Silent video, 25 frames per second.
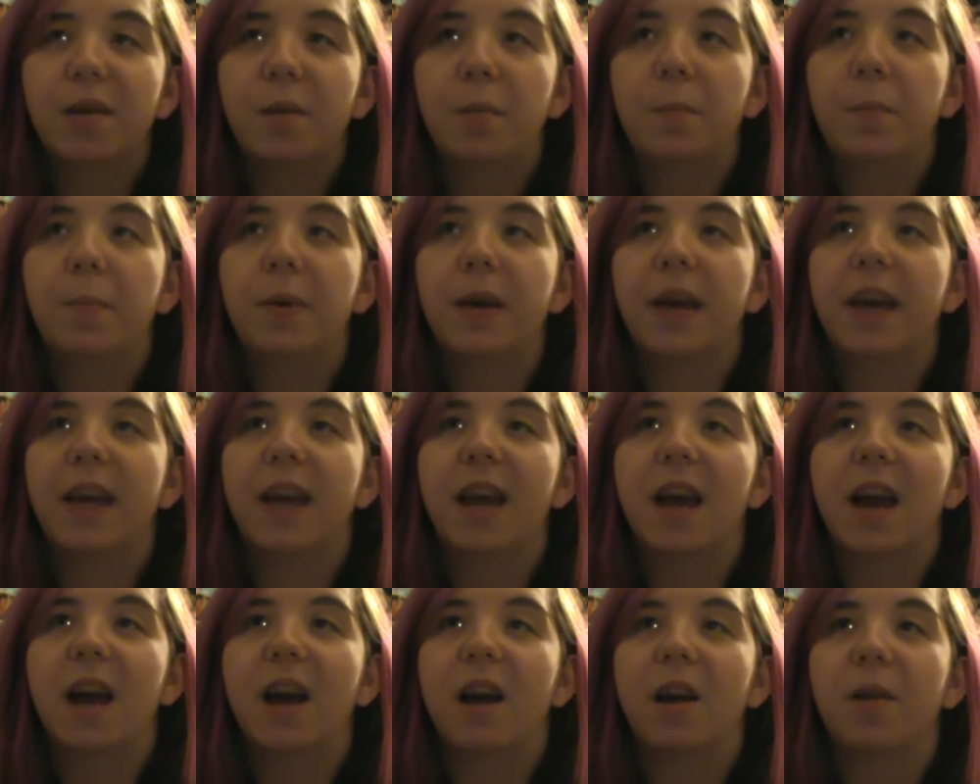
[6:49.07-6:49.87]
But
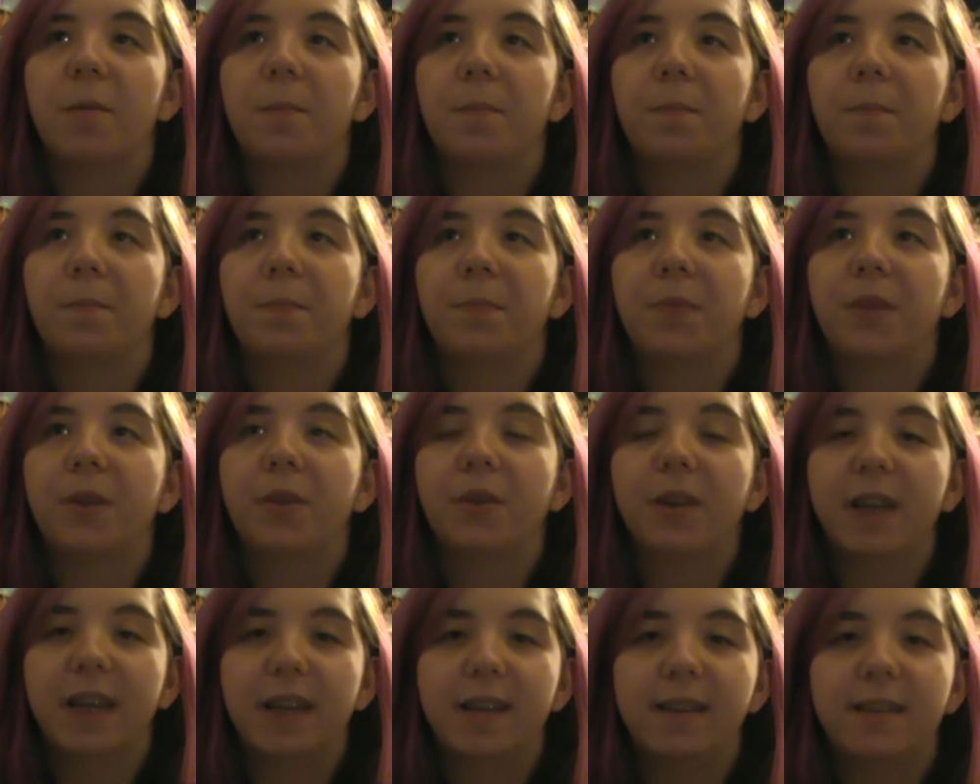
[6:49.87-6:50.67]

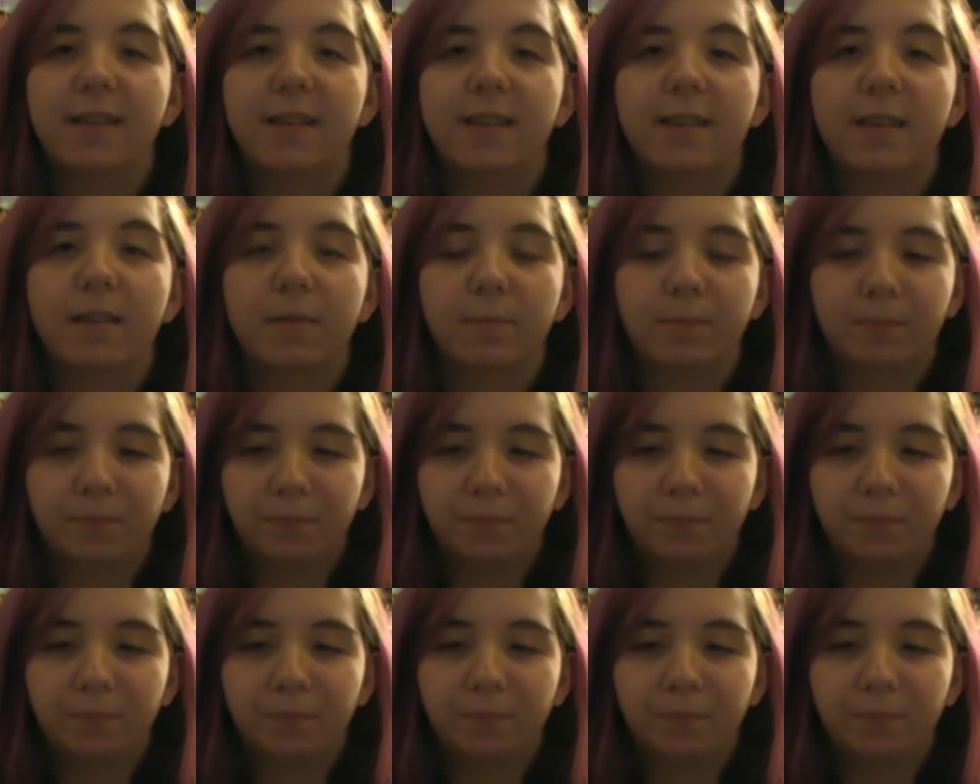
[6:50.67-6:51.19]
there is